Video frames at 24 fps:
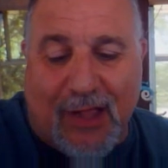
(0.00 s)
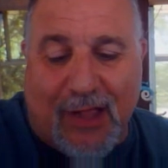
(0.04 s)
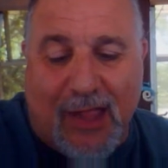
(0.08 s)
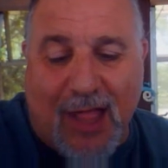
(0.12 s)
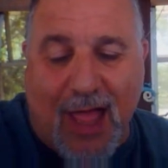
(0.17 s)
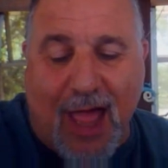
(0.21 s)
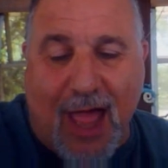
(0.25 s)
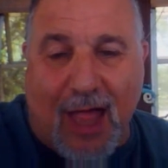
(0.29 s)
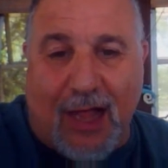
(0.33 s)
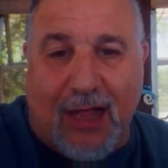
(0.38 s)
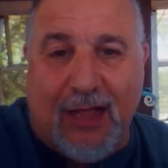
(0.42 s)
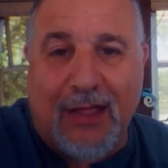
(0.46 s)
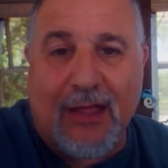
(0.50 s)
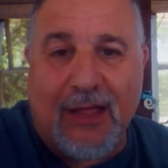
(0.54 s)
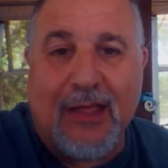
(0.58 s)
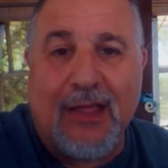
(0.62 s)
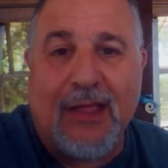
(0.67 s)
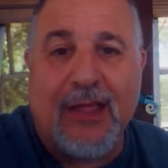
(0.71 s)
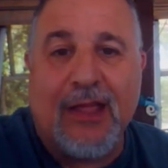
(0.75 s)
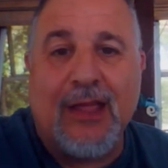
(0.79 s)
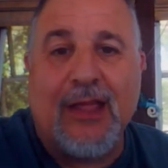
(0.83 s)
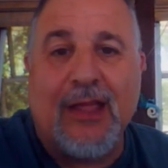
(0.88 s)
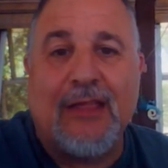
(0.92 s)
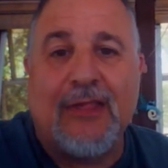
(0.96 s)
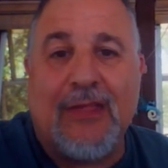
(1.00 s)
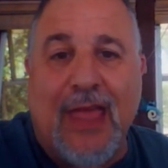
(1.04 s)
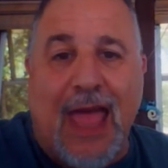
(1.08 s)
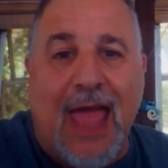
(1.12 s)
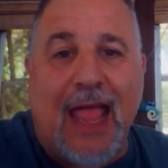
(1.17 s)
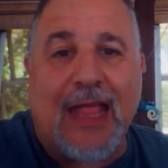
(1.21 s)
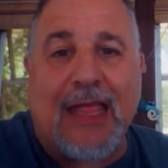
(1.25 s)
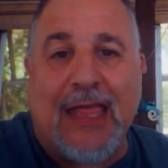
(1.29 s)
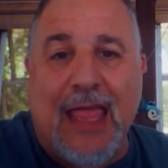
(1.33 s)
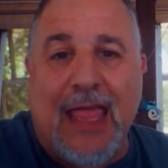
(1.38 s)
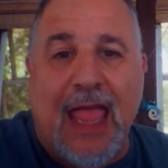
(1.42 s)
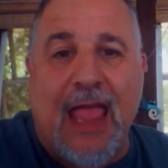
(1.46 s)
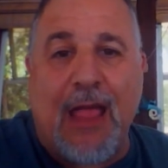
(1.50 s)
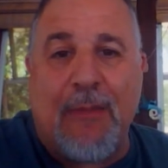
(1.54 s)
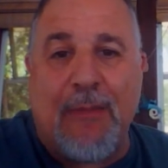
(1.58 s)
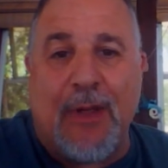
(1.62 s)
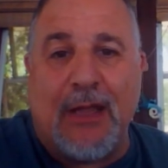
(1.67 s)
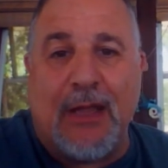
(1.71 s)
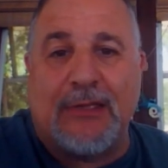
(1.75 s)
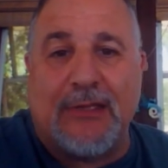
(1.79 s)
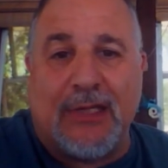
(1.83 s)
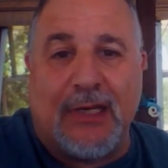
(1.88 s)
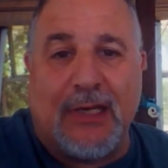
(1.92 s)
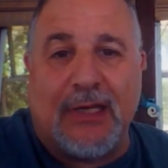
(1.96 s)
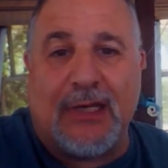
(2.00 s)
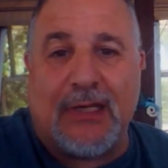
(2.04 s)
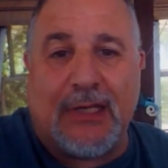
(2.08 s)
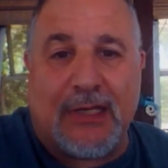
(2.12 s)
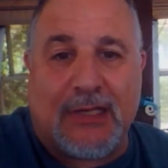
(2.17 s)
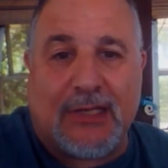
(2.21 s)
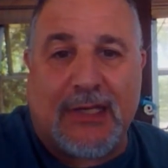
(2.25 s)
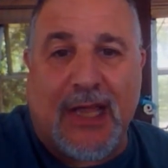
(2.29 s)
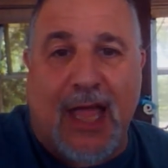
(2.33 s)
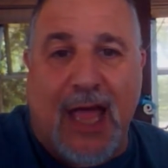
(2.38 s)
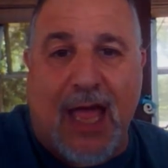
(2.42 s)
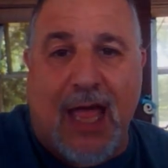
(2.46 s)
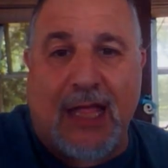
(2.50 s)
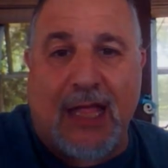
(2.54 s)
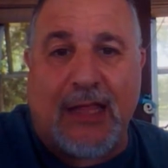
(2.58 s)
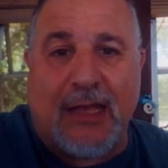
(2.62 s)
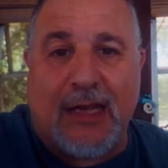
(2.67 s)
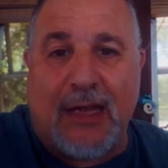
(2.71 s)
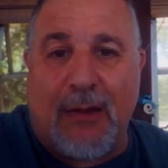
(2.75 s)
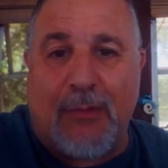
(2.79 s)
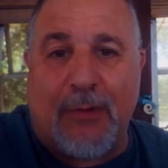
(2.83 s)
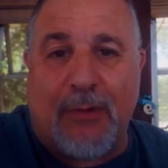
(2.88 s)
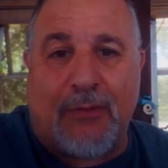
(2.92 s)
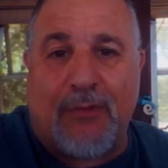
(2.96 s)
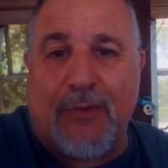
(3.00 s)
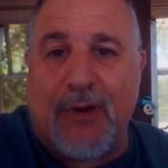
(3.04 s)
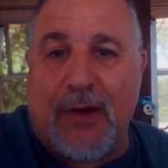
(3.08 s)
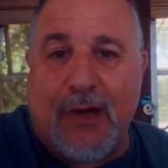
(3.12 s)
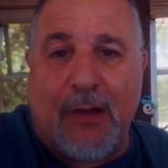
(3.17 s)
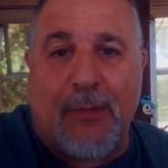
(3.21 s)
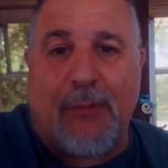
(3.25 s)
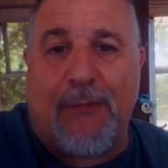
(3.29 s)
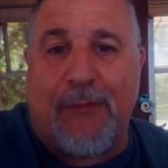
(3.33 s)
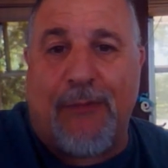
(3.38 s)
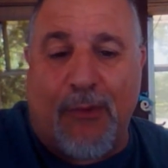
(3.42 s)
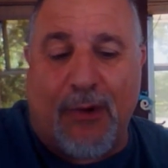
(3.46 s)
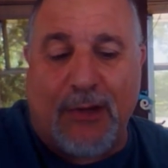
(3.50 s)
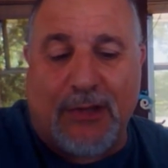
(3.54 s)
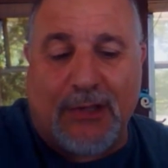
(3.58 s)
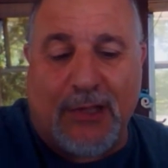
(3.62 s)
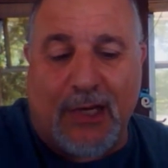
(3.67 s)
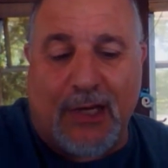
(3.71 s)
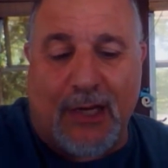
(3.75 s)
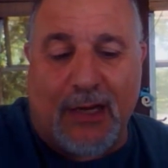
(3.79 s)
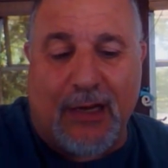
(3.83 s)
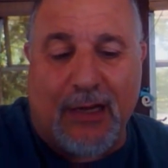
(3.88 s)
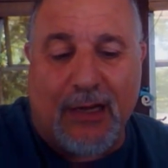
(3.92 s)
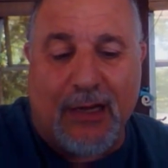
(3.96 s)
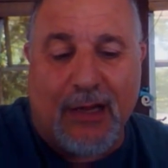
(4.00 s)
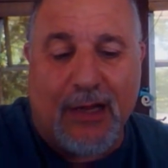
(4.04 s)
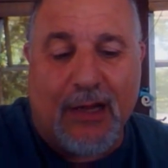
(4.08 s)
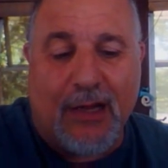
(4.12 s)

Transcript: o'clock. That game is going to decide the number 3 or number 4 seed.